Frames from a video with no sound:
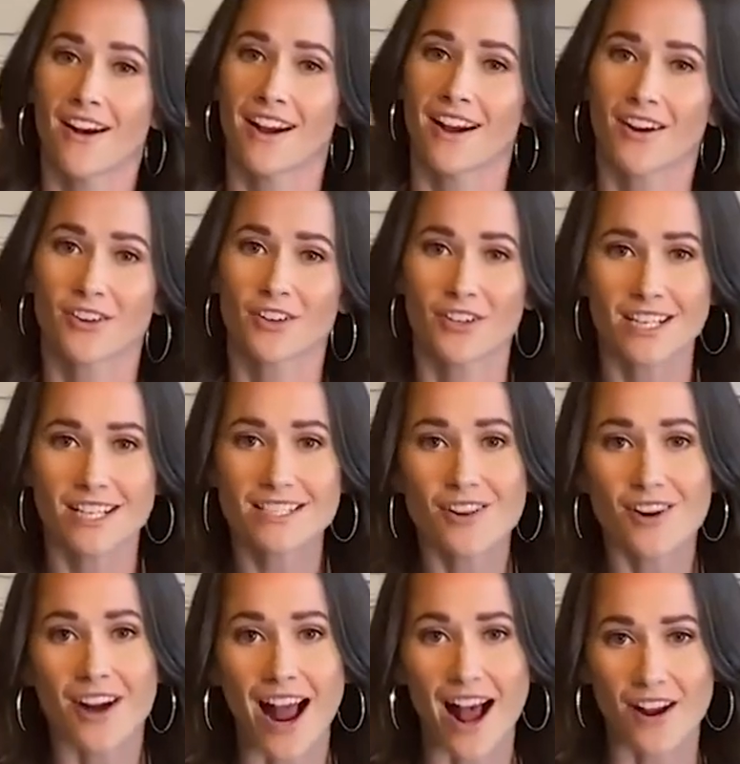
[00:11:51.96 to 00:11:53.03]
All right, our
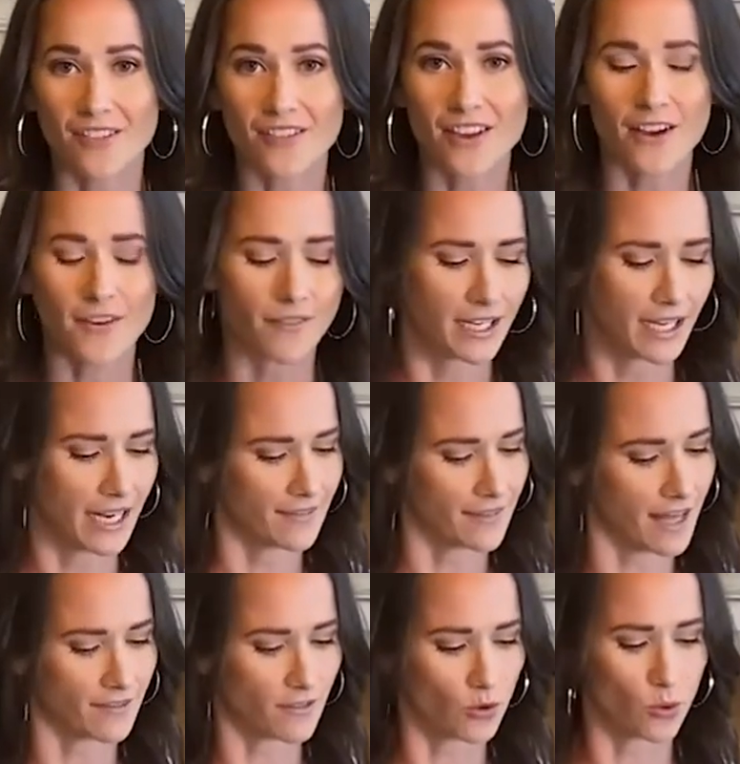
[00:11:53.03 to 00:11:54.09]
cookies are out of the oven
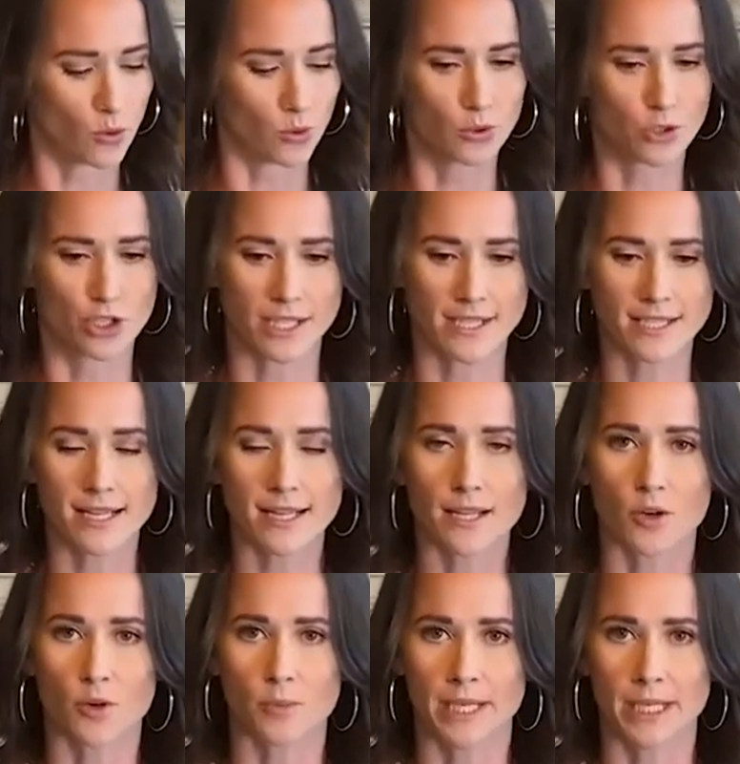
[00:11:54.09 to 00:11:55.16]
and they've cooled just a
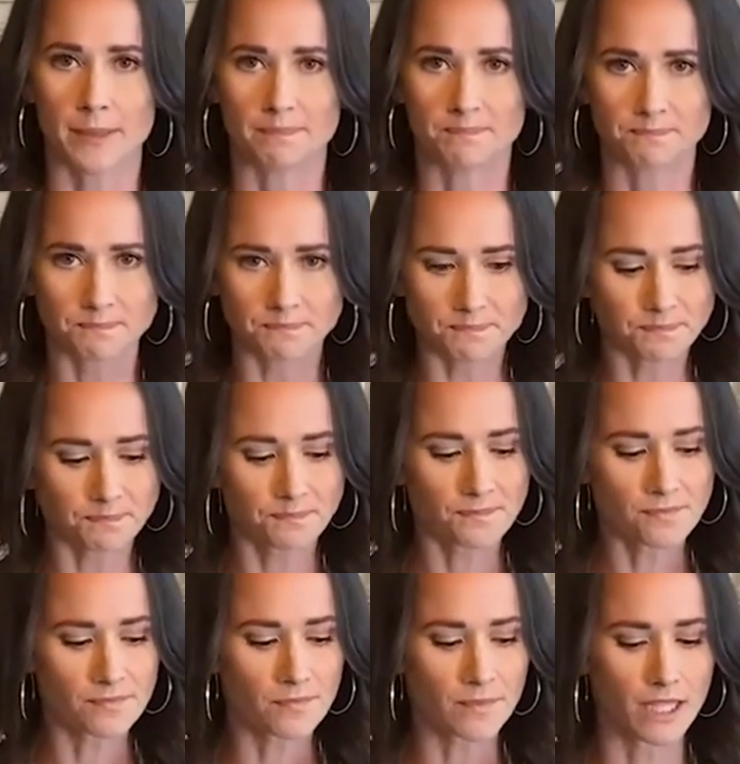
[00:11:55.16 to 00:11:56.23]
little bit.
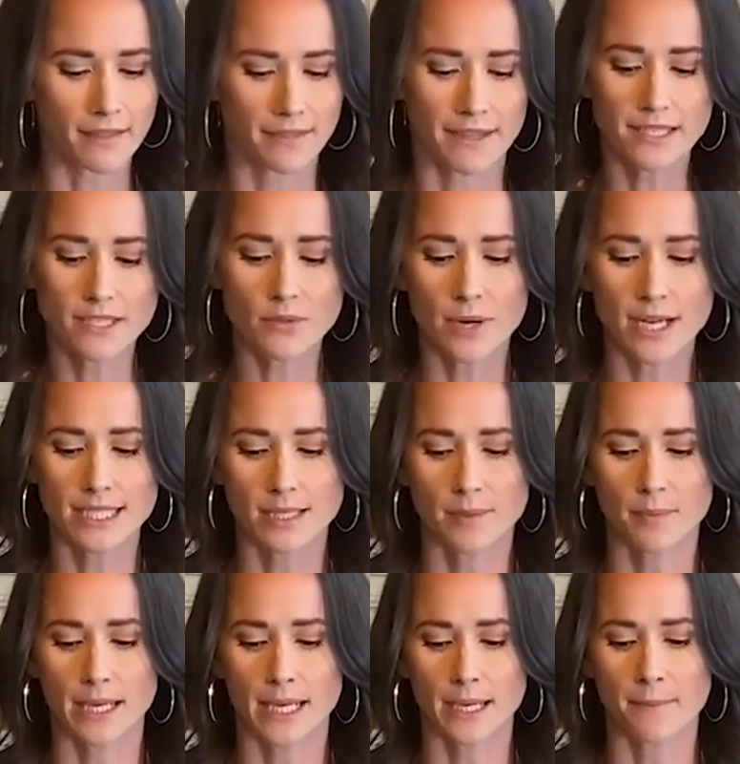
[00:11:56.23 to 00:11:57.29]
This
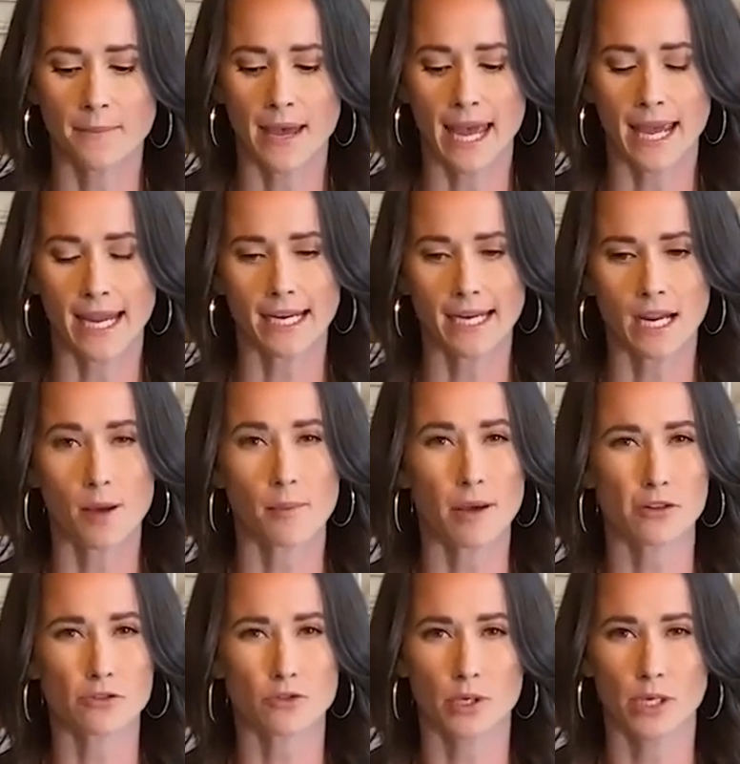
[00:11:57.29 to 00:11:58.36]
recipe made
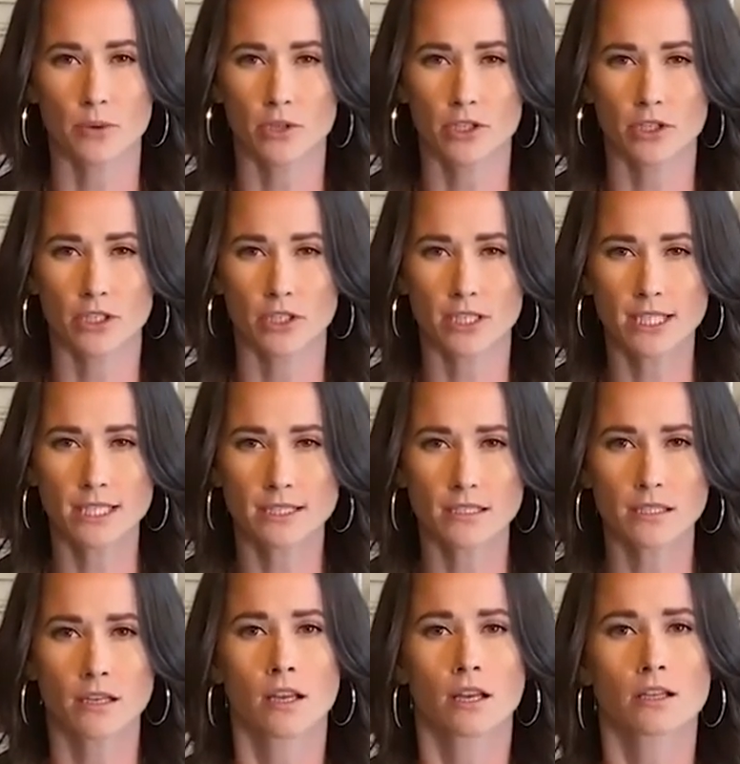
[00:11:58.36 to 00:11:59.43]
about twenty-one
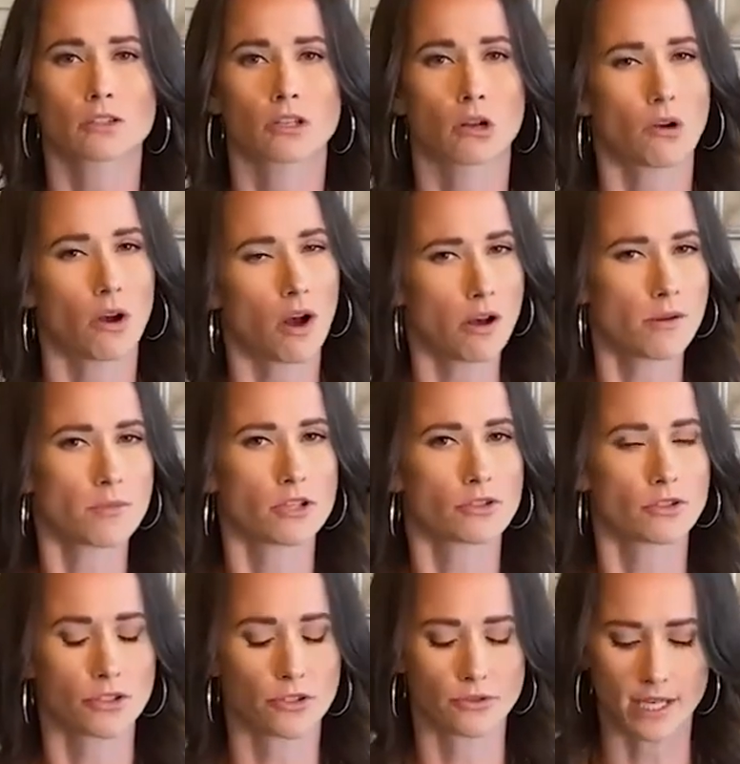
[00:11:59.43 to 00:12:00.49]
cookies, so
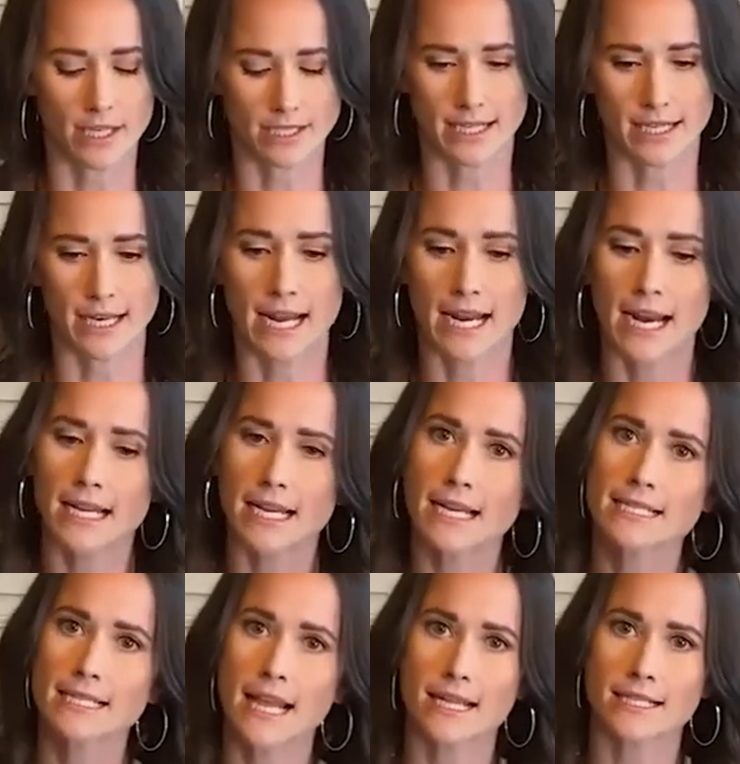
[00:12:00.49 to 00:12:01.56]
almost two dozen. And I
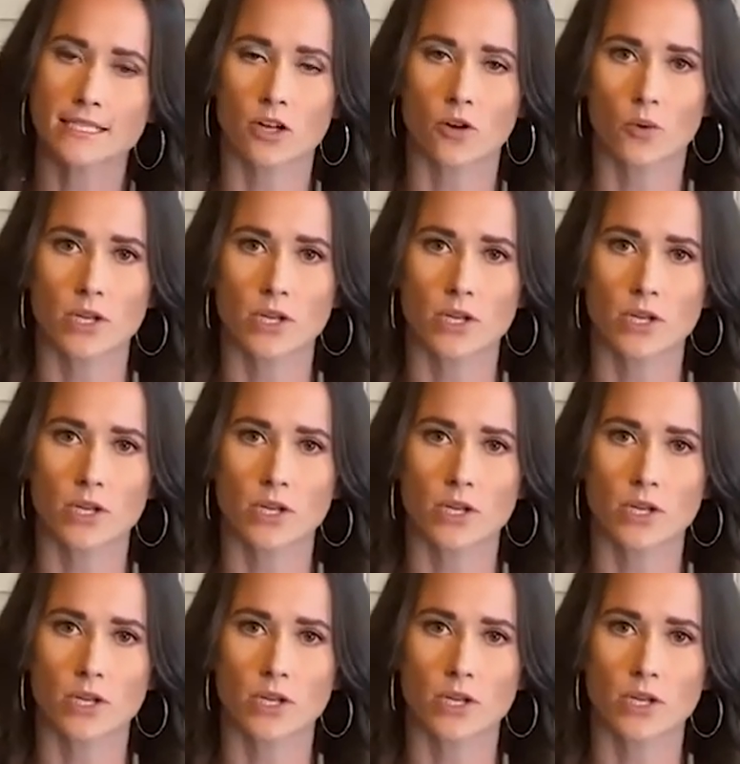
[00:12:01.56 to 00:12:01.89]
guess that's